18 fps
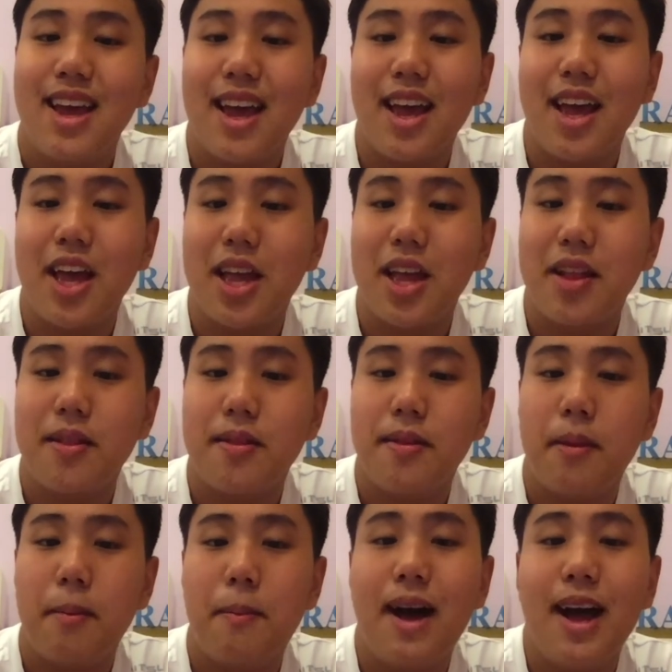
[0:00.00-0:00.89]

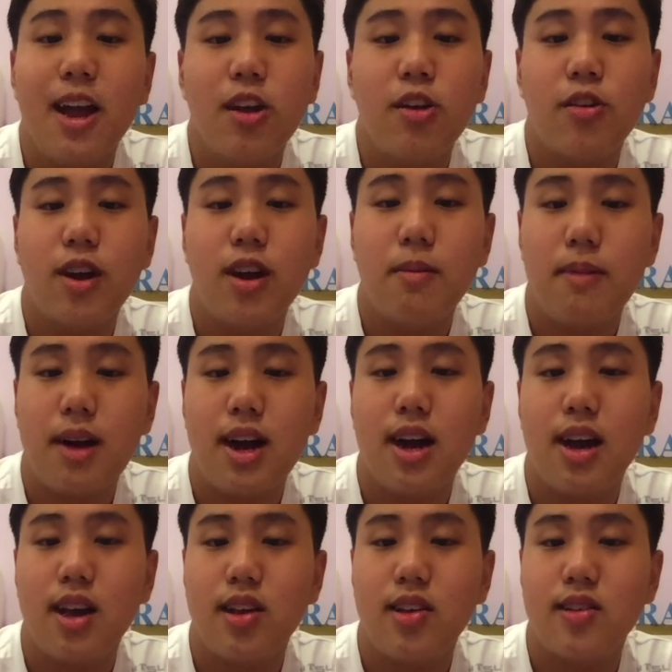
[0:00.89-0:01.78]
And my
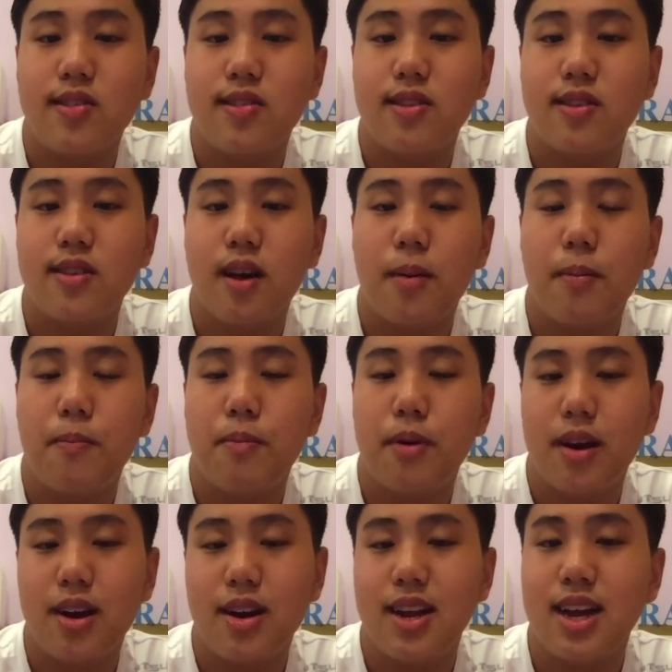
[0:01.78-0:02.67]
grandma is a
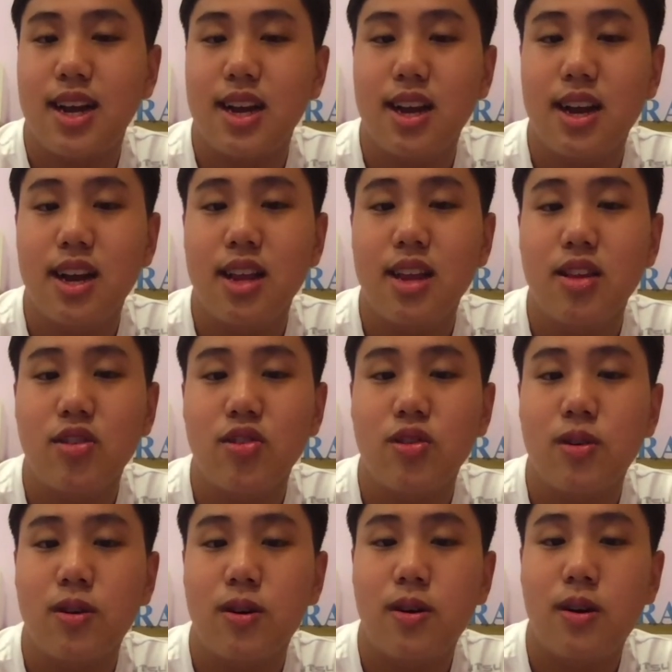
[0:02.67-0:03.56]
Peranakan,
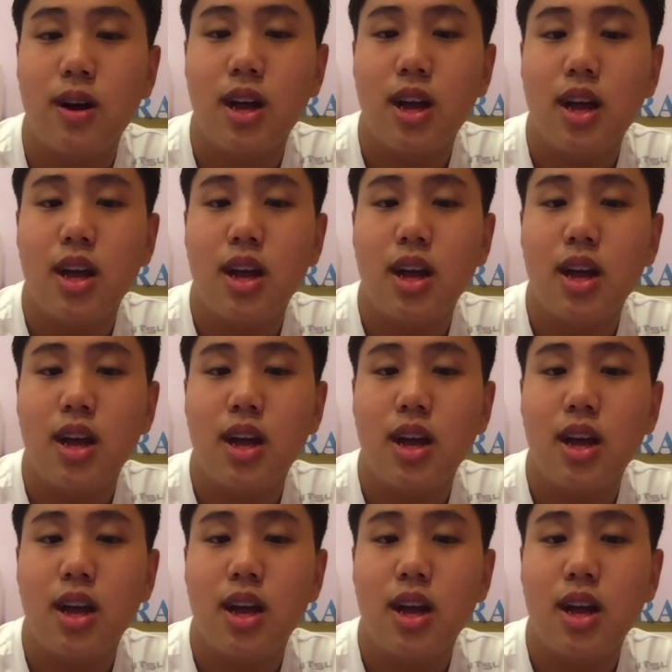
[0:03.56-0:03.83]
so